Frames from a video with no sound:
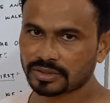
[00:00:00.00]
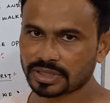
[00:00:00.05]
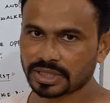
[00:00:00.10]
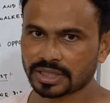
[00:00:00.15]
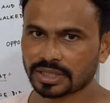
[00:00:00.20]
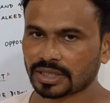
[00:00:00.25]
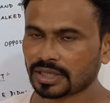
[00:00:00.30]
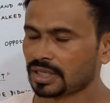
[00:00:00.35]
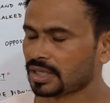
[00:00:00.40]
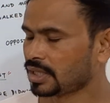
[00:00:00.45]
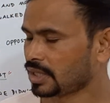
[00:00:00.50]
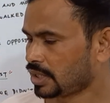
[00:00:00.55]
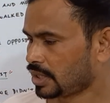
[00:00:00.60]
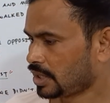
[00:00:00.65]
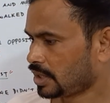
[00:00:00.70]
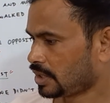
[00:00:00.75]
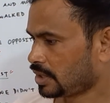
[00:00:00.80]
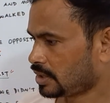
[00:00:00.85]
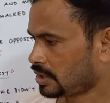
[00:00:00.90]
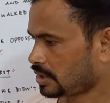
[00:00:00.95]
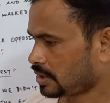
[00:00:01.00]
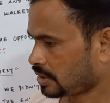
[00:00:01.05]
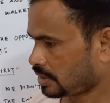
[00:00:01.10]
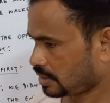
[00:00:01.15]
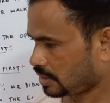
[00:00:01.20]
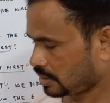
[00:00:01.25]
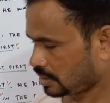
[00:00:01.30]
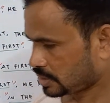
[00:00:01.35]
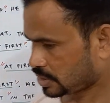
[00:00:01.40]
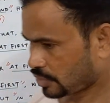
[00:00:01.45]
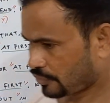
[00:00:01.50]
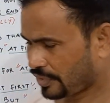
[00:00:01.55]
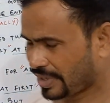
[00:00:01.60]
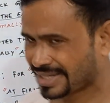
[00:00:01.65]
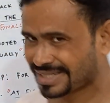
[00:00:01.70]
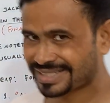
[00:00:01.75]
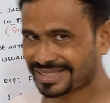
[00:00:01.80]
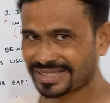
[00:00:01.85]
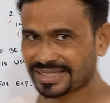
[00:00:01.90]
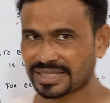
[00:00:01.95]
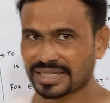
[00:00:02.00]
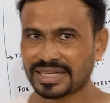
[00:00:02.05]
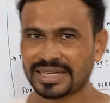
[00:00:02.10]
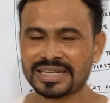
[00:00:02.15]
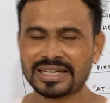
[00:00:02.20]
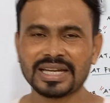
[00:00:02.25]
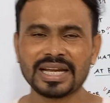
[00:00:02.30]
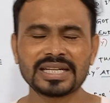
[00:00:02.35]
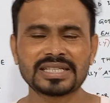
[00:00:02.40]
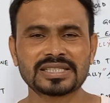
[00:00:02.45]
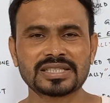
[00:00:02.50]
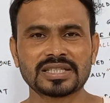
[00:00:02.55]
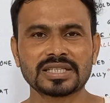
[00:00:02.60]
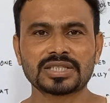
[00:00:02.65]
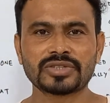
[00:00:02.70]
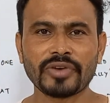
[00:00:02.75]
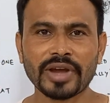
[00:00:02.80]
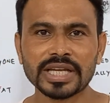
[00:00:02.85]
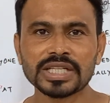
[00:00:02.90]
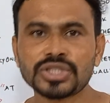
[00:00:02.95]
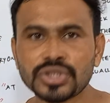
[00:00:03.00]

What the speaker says: Okay. So friends, let's try